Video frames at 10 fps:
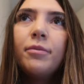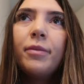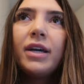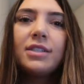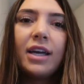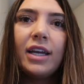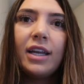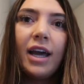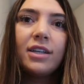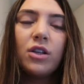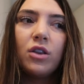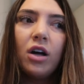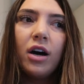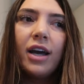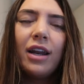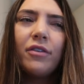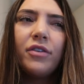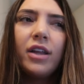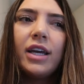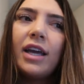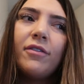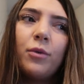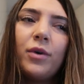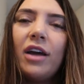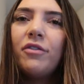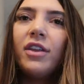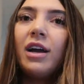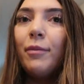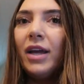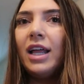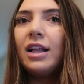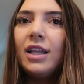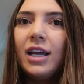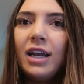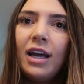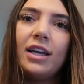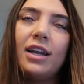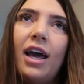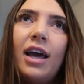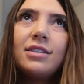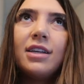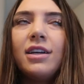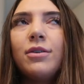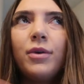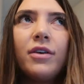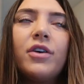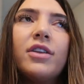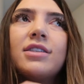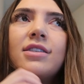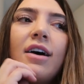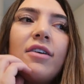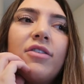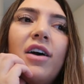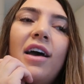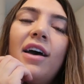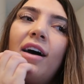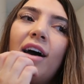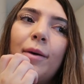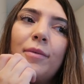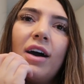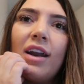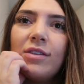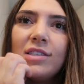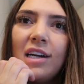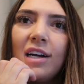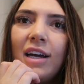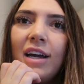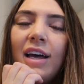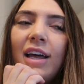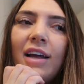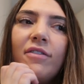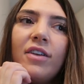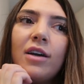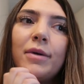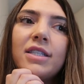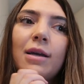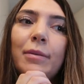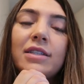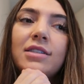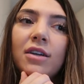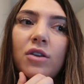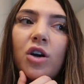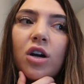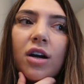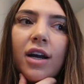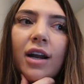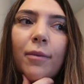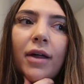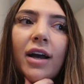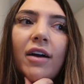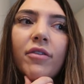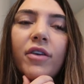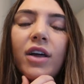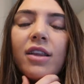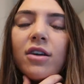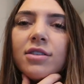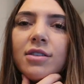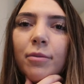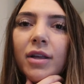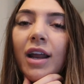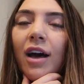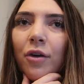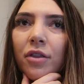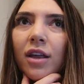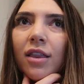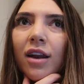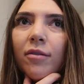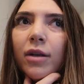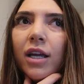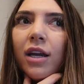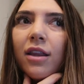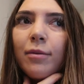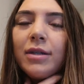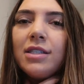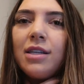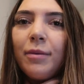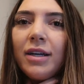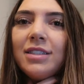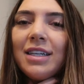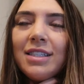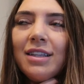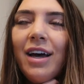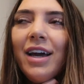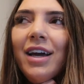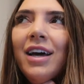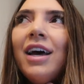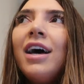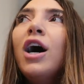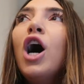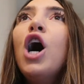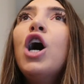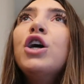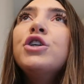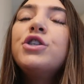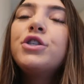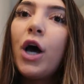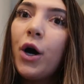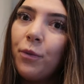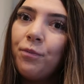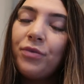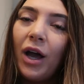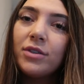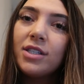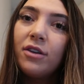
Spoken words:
because I eat eggs a lot and I feel like even when I feel like I'm eating clean, I eat eggs, I eat whatever, all this stuff, cut out dairy, and I feel like my stomach still hurt and I'm like, I feel like there's something healthy that I've been eating that my stomach doesn't like. So now it's